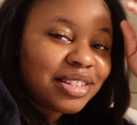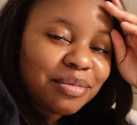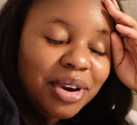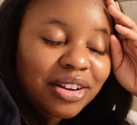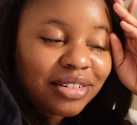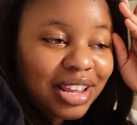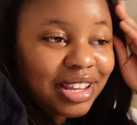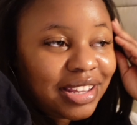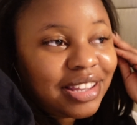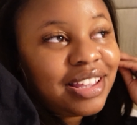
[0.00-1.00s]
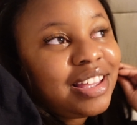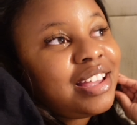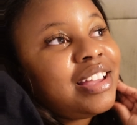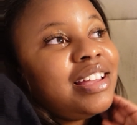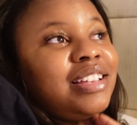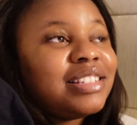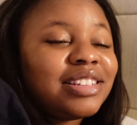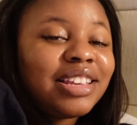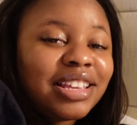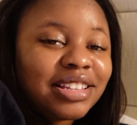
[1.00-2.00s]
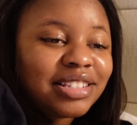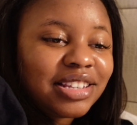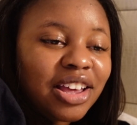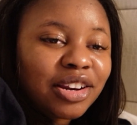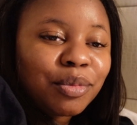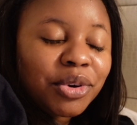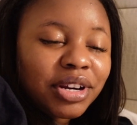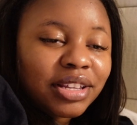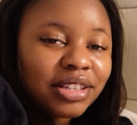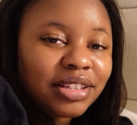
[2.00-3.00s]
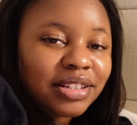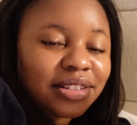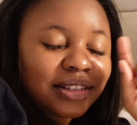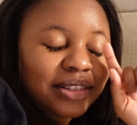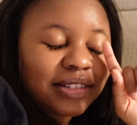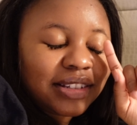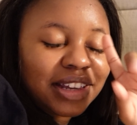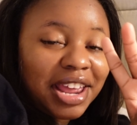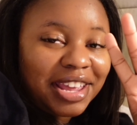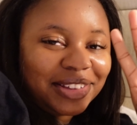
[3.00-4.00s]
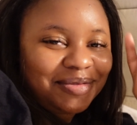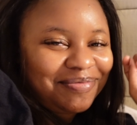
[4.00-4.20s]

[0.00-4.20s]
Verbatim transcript: tomorrow night. So, yeah, see y'all in the morning. Good night.